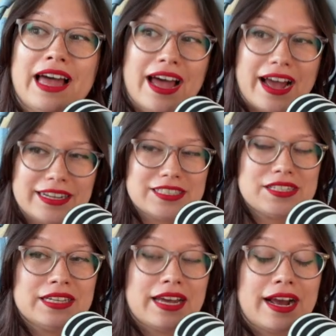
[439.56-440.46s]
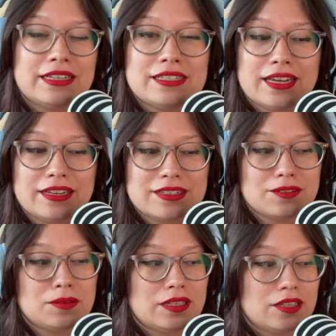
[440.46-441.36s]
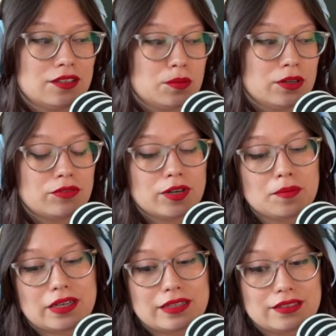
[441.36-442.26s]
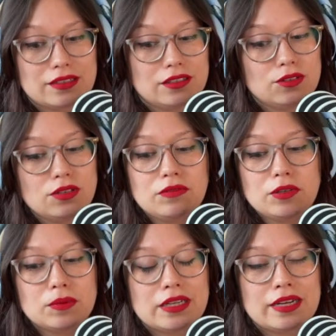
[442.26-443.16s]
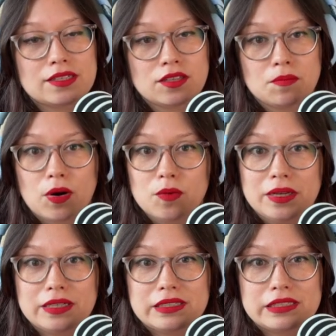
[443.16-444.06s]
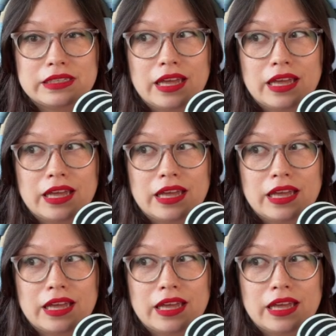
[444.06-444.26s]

I just think hindsight is a really good word for it, because you never realize in the moment